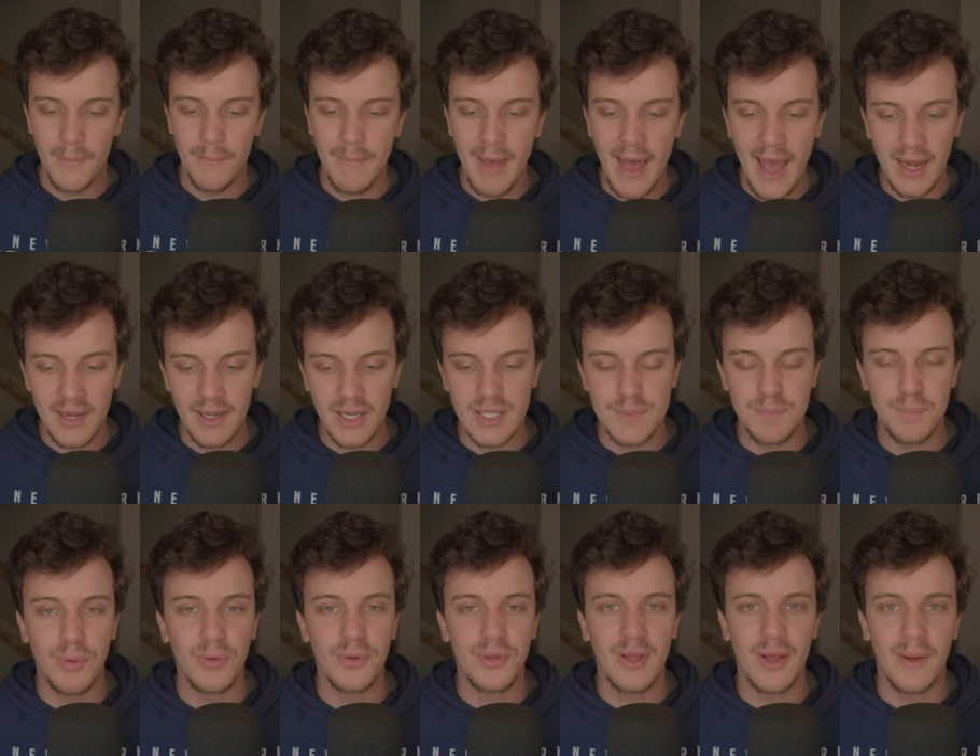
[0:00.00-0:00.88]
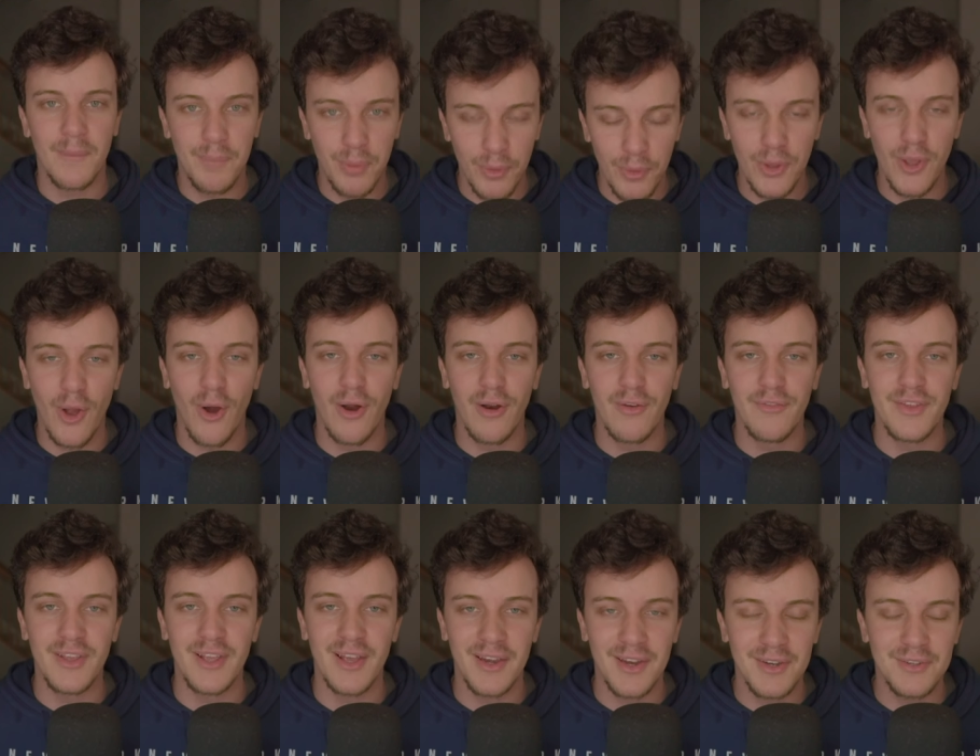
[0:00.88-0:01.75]
Magnus
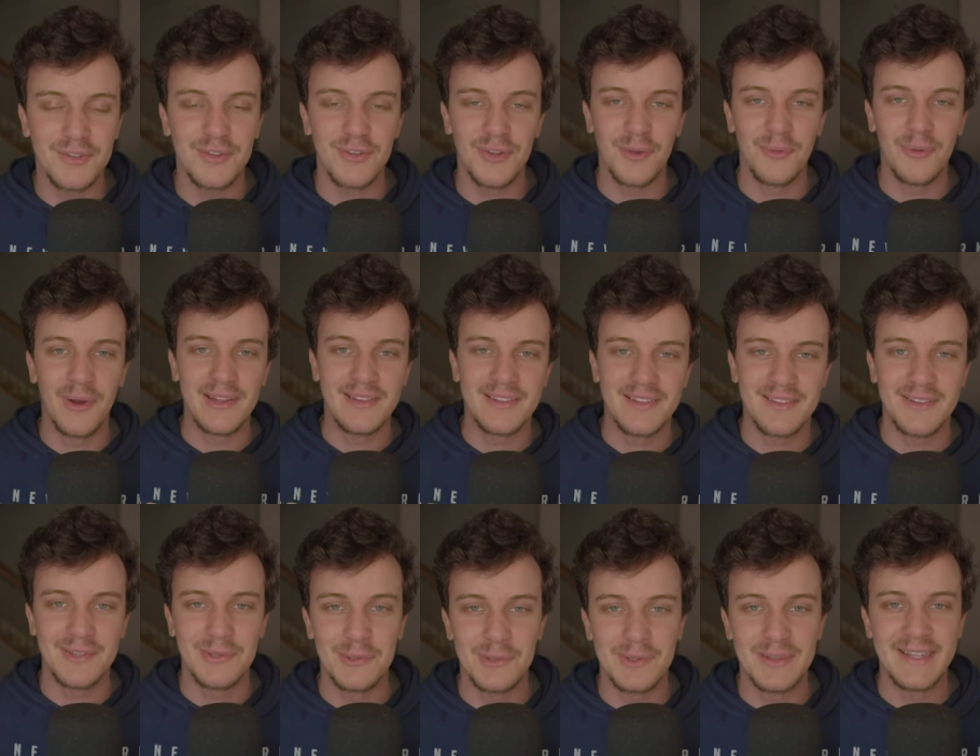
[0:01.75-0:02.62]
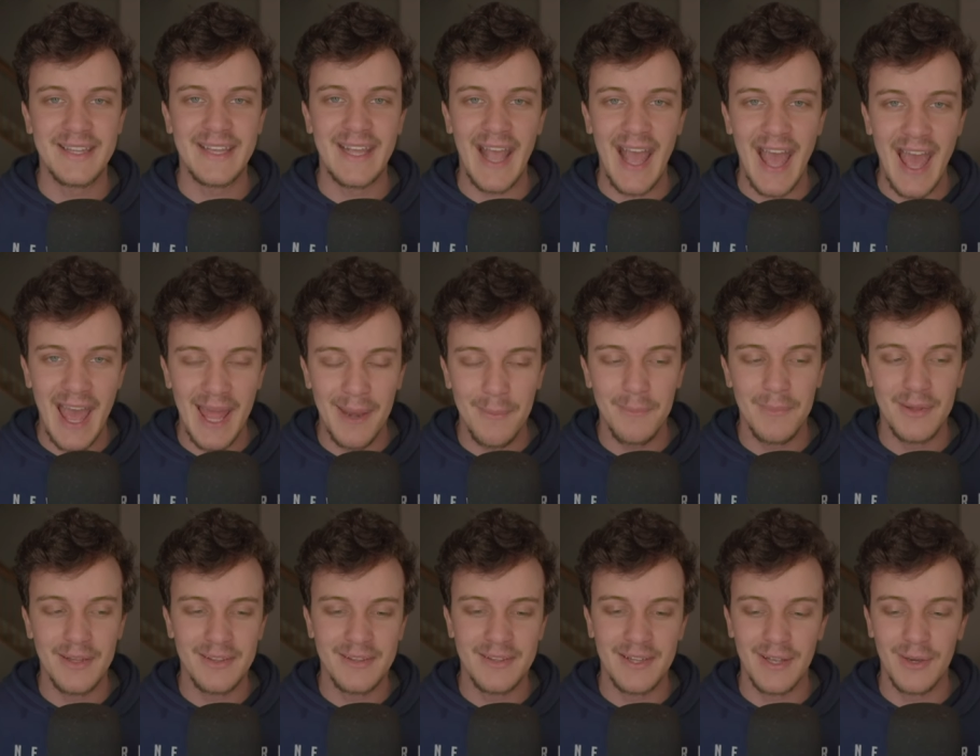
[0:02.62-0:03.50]
Puljarvi initially went to the
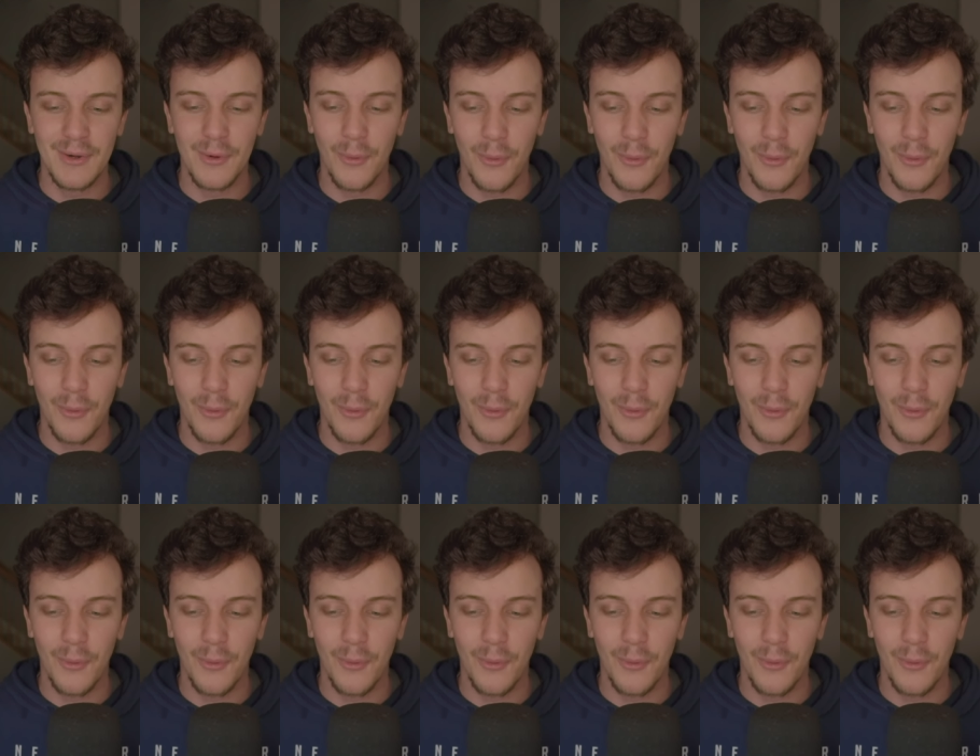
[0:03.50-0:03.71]
Edmonton